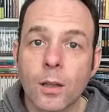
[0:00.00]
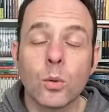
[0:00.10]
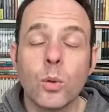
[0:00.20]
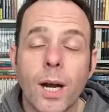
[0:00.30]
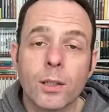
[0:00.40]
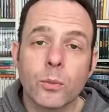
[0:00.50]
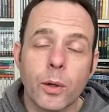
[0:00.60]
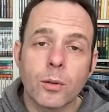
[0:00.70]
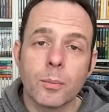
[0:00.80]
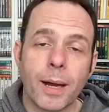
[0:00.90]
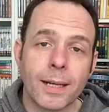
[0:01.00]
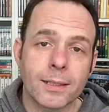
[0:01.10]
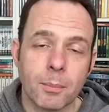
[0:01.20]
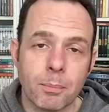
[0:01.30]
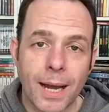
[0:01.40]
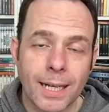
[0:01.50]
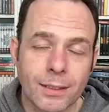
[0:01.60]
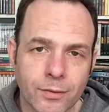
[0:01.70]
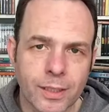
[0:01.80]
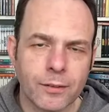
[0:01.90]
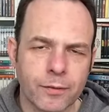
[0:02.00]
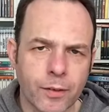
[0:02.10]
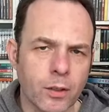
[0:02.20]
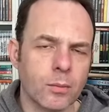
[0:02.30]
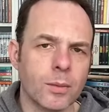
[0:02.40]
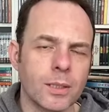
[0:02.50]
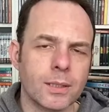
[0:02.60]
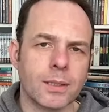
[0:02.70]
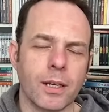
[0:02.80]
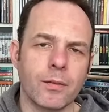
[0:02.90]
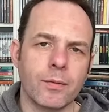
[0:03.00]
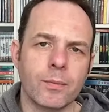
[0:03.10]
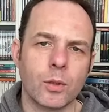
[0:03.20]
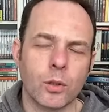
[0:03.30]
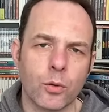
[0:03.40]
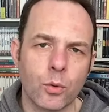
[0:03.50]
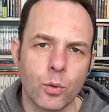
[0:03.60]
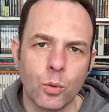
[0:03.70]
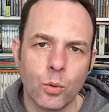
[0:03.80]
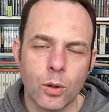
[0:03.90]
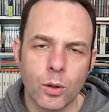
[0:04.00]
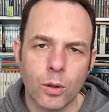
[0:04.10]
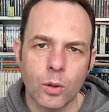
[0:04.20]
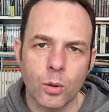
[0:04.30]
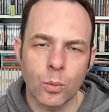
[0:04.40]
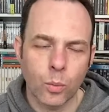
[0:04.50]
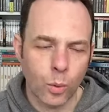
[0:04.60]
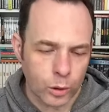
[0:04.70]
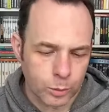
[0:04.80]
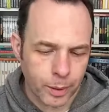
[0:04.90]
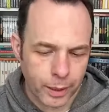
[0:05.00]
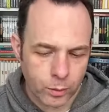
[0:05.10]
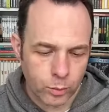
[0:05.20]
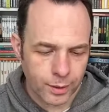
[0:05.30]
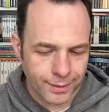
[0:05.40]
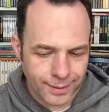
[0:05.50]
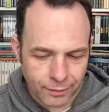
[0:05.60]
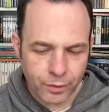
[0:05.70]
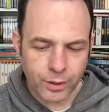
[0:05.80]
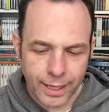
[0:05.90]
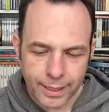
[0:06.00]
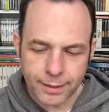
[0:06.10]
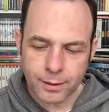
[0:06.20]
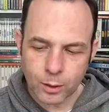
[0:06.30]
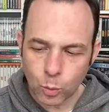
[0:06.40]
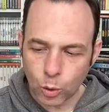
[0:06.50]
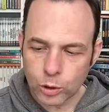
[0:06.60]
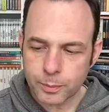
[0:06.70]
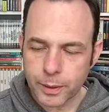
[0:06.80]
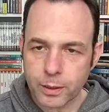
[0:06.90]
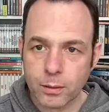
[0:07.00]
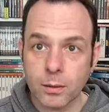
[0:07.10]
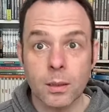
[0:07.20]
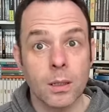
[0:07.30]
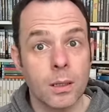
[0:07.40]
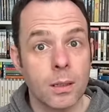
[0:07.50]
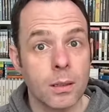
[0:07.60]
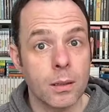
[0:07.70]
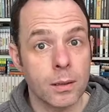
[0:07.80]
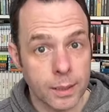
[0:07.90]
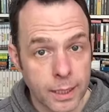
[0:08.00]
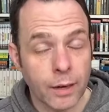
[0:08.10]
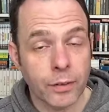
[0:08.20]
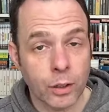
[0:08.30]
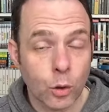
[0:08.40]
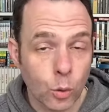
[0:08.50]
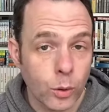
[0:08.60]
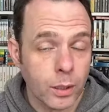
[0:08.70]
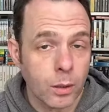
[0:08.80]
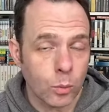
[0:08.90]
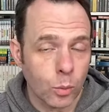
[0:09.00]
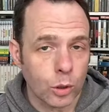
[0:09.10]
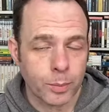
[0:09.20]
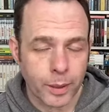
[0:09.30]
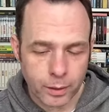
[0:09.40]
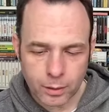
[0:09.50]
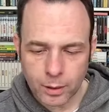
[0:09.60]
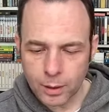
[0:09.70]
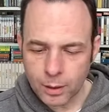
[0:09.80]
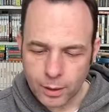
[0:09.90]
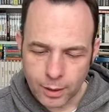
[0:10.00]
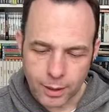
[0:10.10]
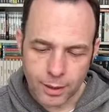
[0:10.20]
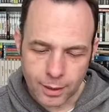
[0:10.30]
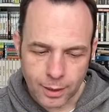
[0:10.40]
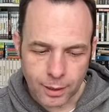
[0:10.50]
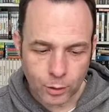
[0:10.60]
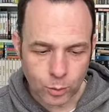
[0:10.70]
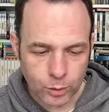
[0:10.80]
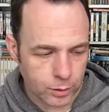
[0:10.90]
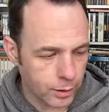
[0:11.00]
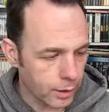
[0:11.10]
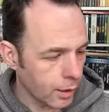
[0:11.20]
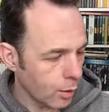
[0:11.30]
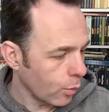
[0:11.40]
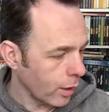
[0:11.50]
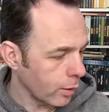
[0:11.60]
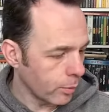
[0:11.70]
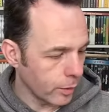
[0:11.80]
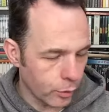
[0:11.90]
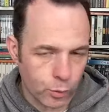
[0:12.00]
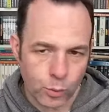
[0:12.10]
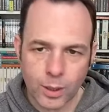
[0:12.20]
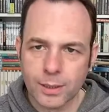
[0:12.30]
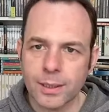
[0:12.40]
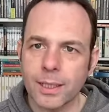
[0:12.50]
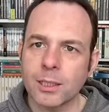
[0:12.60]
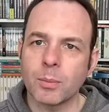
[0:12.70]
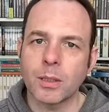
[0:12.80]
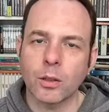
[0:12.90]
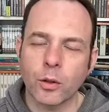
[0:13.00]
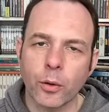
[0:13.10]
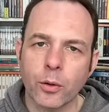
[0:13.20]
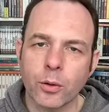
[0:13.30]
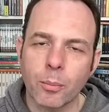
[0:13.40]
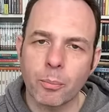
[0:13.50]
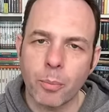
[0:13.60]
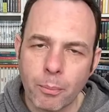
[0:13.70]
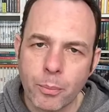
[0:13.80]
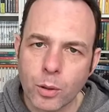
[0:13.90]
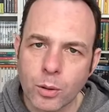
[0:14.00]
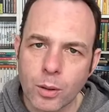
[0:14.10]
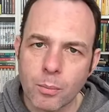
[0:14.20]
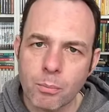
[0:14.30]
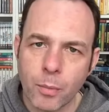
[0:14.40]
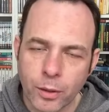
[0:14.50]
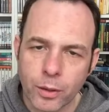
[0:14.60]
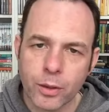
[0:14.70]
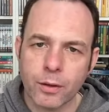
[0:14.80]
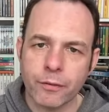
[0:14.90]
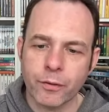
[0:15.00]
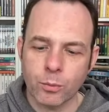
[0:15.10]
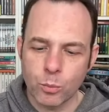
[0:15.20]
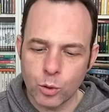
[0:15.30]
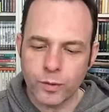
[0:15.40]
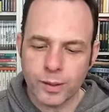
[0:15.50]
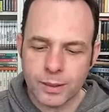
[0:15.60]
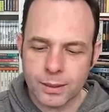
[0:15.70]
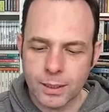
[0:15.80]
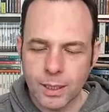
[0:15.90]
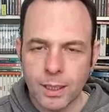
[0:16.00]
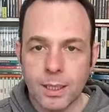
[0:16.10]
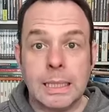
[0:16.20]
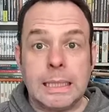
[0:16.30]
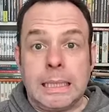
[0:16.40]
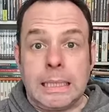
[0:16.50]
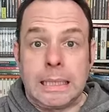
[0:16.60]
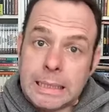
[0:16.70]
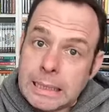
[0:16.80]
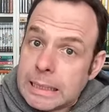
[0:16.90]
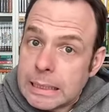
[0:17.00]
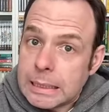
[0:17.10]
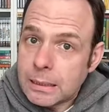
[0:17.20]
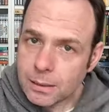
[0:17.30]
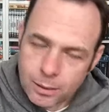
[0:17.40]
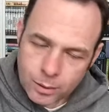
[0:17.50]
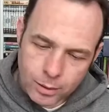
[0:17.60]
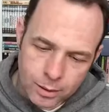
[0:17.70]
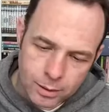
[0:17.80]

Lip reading: Hello and welcome back to Man v Film. It's time to go through the watch pile, the never-ending watch pile, the ever-growing watch pile, and you'll understand that why when we get through this. It's been another bumper month for movies. Let's